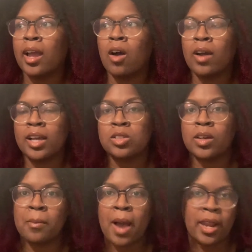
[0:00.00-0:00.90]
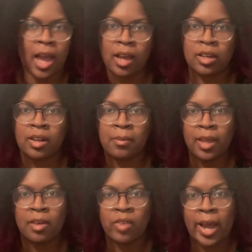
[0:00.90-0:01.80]
okay, so am I not going to
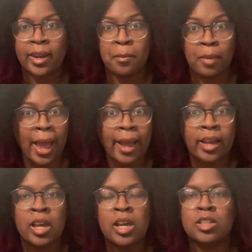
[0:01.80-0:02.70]
be invited back